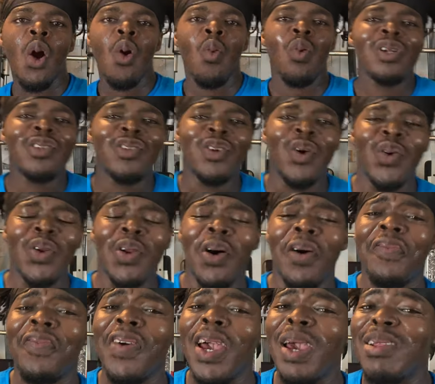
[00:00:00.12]
What's going on,
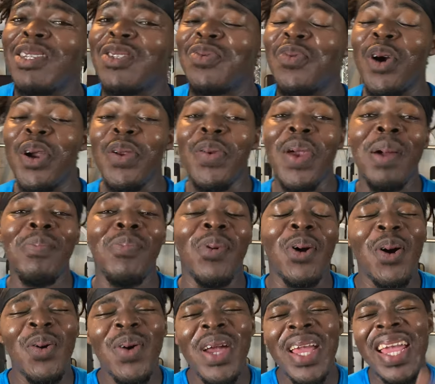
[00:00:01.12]
fam? This is where you at,
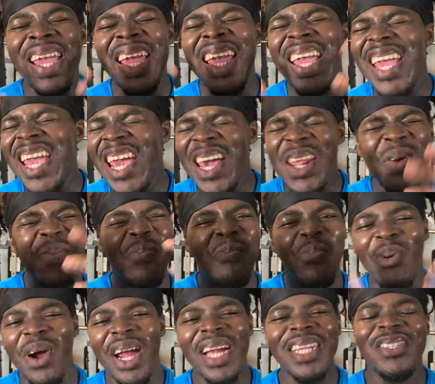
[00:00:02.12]
bro. Here to
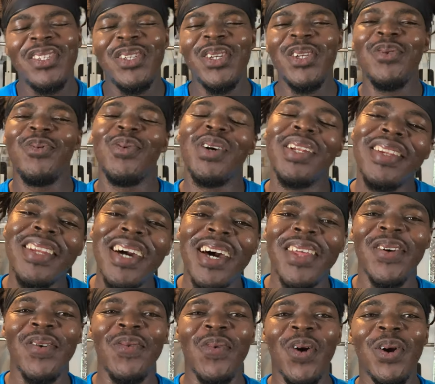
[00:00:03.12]
bring to you
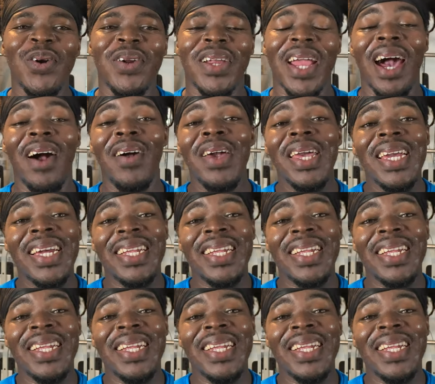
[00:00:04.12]
another workout.